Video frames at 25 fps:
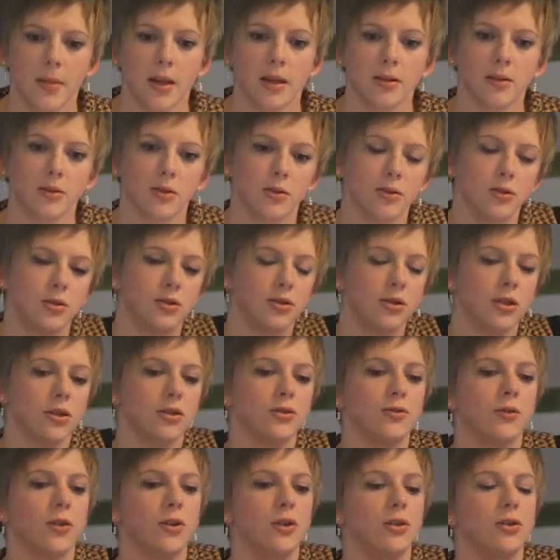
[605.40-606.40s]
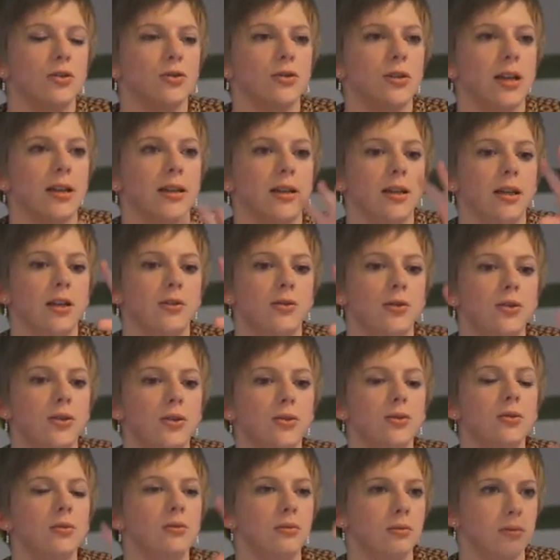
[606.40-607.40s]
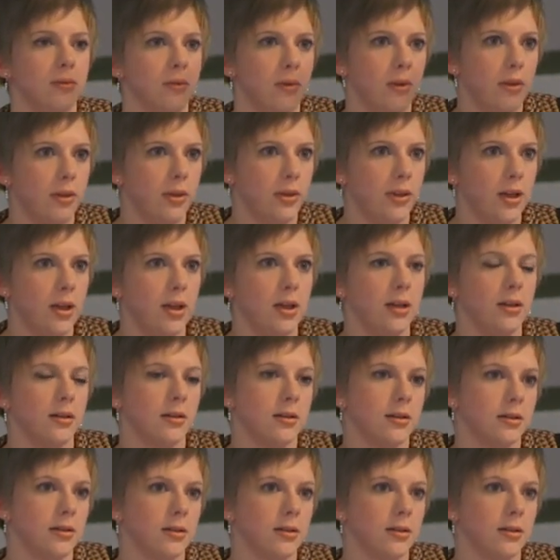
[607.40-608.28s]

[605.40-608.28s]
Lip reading: So just for you to know, if you see